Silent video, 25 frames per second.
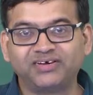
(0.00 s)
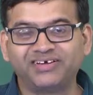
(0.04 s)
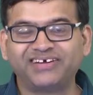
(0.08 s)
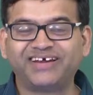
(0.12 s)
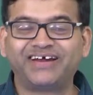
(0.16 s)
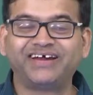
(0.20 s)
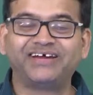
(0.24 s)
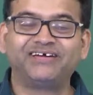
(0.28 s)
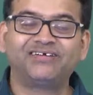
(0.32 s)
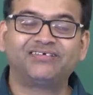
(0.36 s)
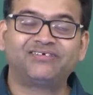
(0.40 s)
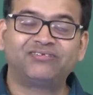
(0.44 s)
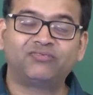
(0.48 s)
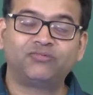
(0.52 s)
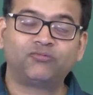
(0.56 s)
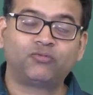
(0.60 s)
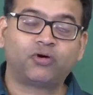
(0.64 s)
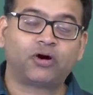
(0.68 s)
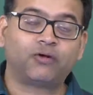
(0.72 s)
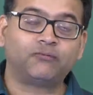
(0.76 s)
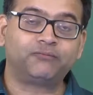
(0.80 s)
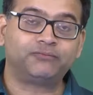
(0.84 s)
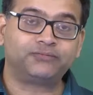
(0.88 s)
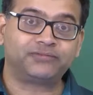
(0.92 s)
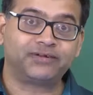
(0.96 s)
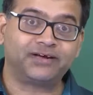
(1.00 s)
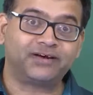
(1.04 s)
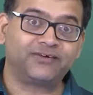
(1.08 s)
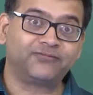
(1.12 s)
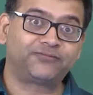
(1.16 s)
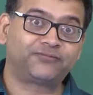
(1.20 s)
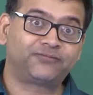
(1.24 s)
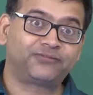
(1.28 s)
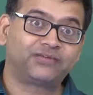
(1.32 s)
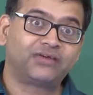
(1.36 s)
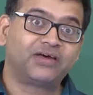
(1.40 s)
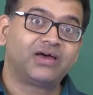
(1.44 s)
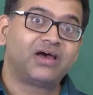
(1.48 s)
and
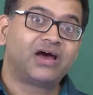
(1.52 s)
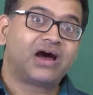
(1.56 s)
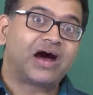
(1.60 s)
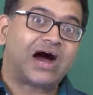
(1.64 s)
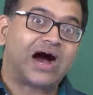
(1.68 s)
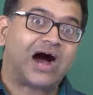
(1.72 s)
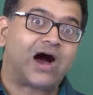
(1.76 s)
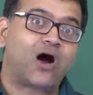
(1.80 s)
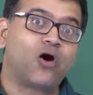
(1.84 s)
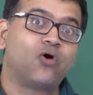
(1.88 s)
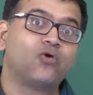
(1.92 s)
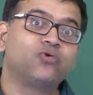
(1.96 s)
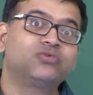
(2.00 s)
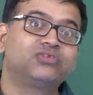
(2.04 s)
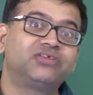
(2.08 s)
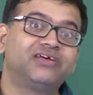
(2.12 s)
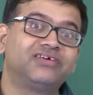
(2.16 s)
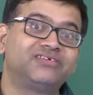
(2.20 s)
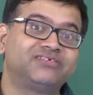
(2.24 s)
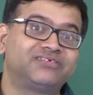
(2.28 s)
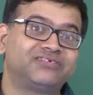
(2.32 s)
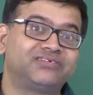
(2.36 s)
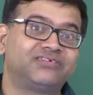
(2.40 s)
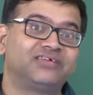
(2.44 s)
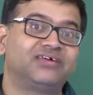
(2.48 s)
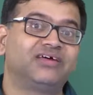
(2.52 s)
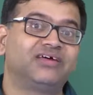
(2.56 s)
observes how this